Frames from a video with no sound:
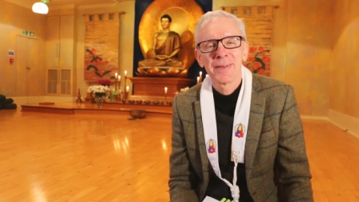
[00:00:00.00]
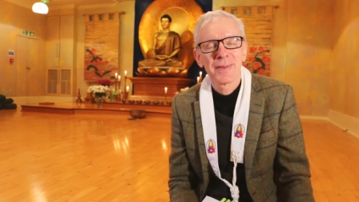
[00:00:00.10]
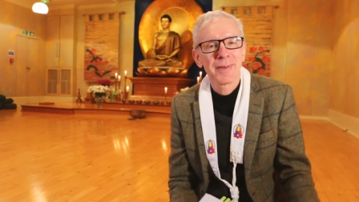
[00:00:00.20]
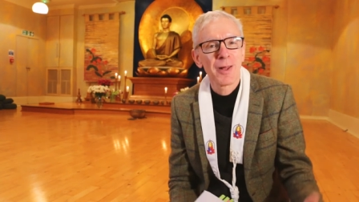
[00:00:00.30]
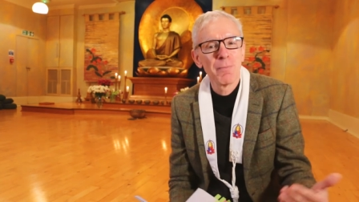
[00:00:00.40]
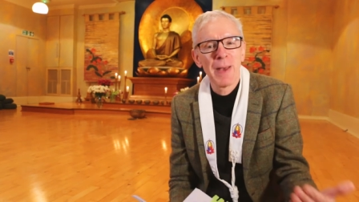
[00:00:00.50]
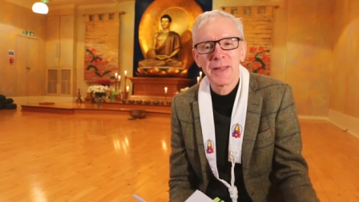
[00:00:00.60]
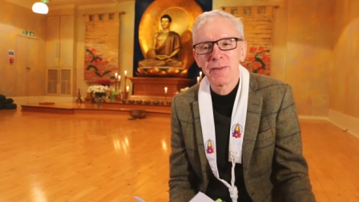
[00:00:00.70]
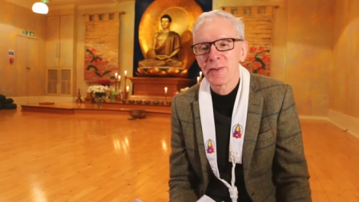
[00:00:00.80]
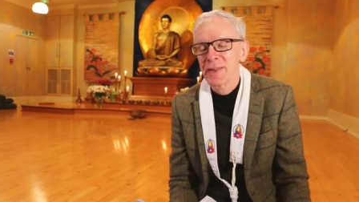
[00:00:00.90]
that so
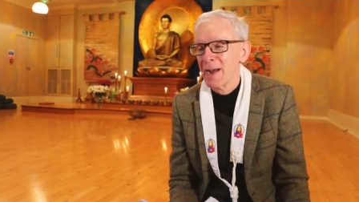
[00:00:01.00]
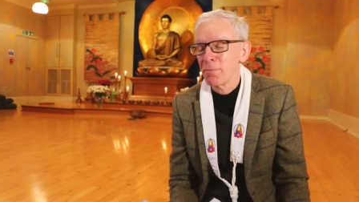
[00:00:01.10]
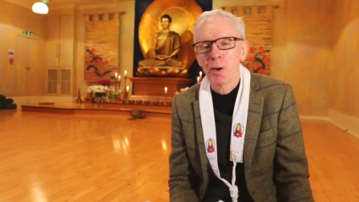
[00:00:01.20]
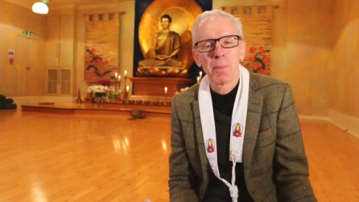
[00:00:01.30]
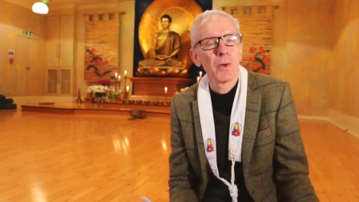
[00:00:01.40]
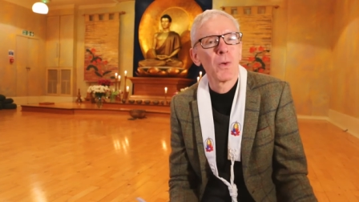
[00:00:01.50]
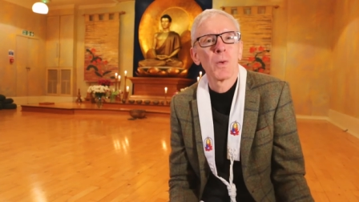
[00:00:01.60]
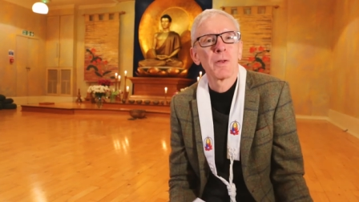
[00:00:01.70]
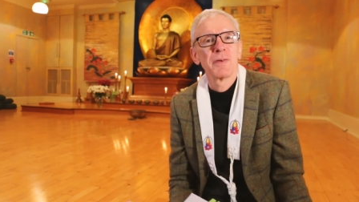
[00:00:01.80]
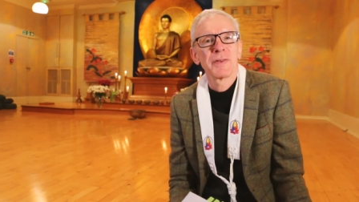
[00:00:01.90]
many of us have, probably
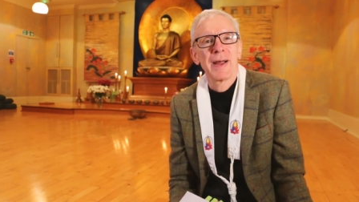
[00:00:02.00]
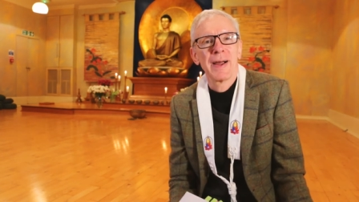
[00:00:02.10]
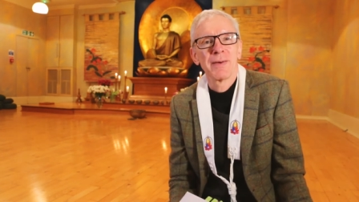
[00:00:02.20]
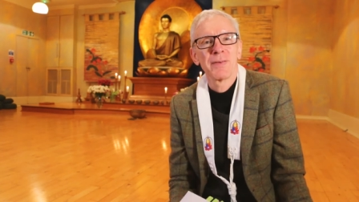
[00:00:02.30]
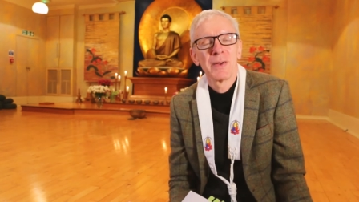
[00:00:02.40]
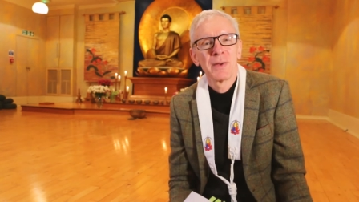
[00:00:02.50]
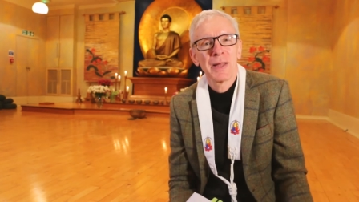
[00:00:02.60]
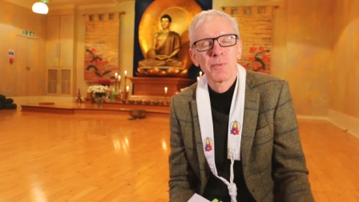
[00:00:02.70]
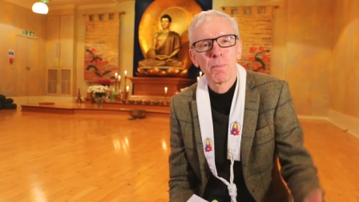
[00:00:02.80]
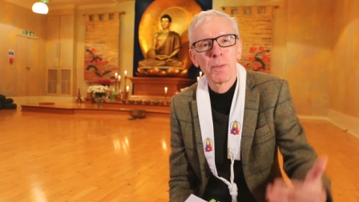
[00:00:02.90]
all of us have.
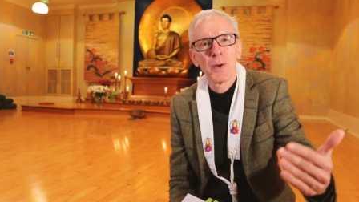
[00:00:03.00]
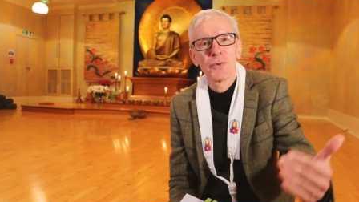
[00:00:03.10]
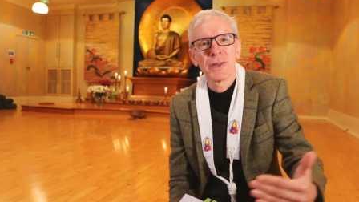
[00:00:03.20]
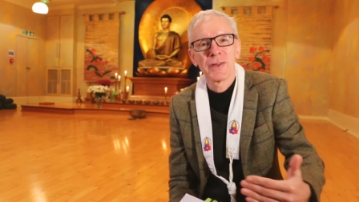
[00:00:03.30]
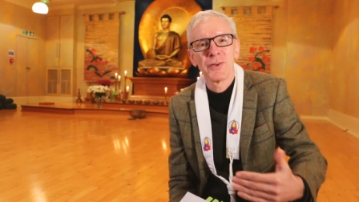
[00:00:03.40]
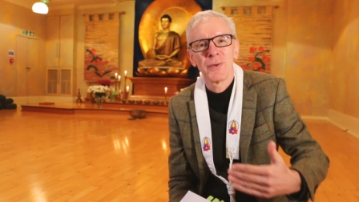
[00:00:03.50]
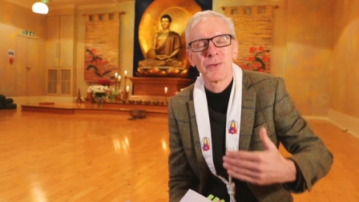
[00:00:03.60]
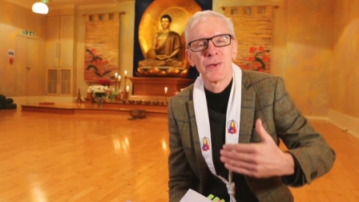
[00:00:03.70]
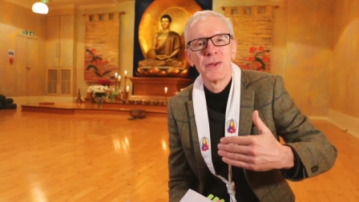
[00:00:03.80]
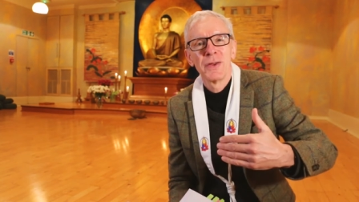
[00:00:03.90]
That's what poetry can do,
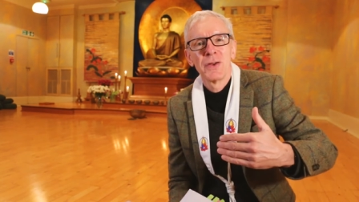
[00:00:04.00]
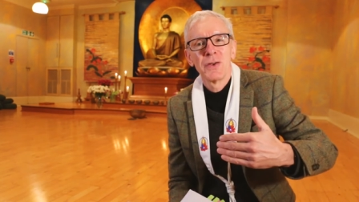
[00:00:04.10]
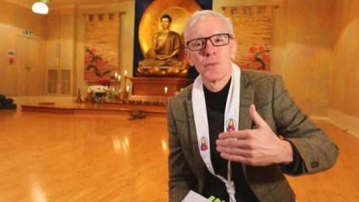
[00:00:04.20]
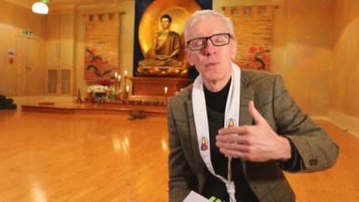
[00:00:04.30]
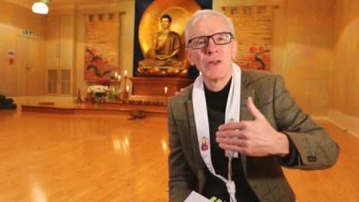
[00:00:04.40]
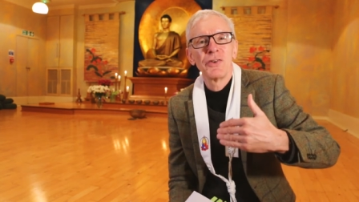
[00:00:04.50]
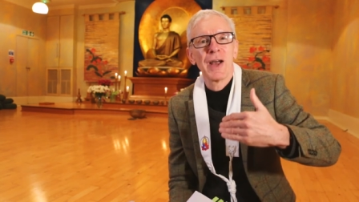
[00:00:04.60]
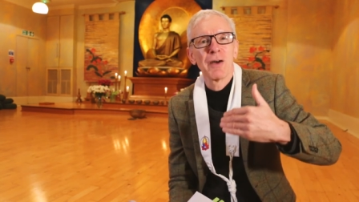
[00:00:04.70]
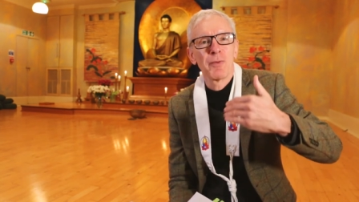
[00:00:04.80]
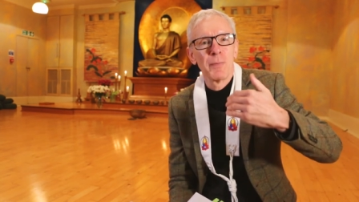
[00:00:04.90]
is reach
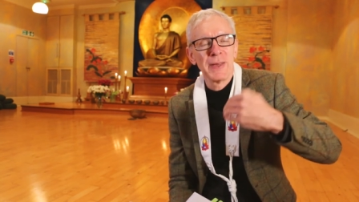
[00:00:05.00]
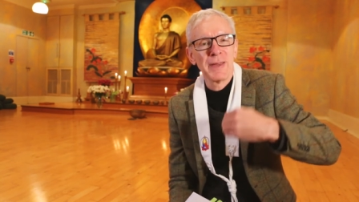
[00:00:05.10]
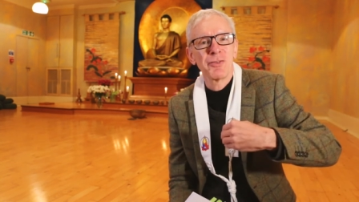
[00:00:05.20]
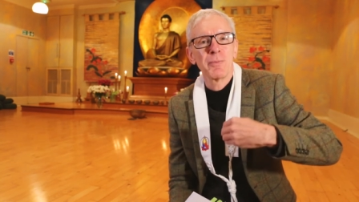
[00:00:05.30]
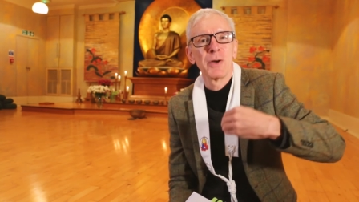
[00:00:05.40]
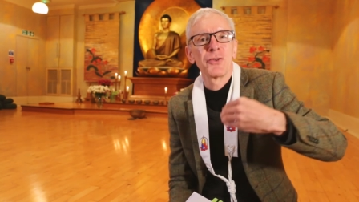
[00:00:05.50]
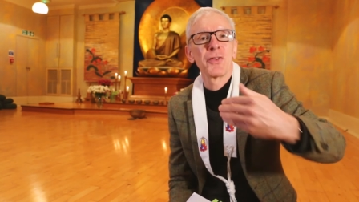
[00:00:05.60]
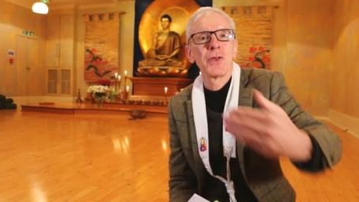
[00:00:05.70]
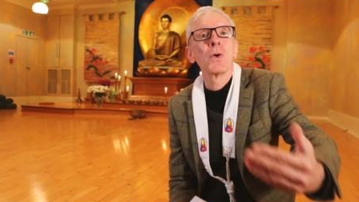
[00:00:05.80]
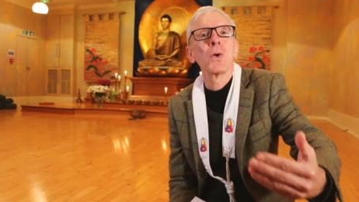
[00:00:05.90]
out from the intimate to the